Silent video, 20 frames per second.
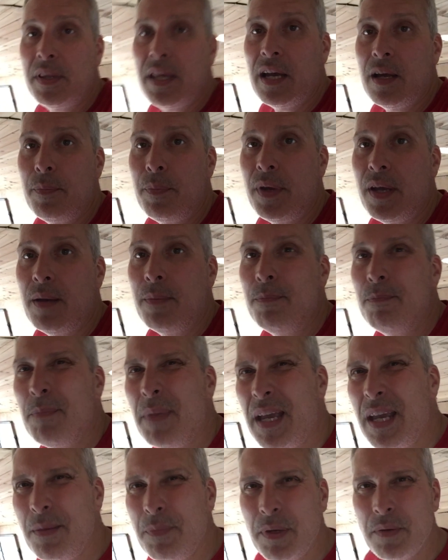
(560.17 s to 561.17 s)
with that a bit and
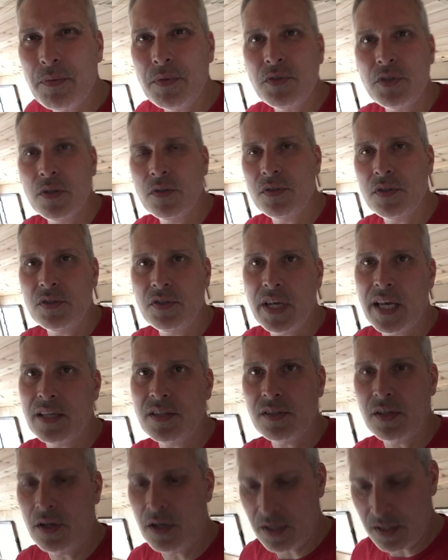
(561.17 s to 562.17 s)
maybe reduce the
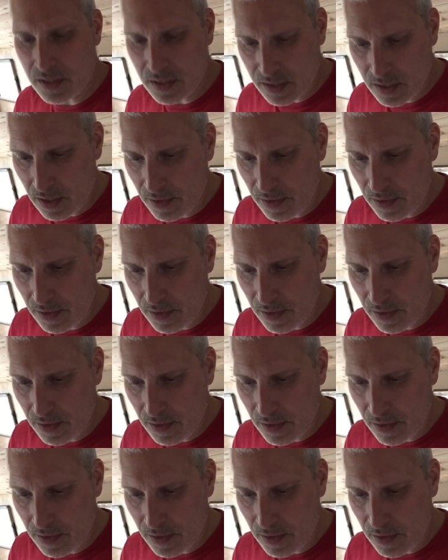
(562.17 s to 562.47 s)
jet sizes.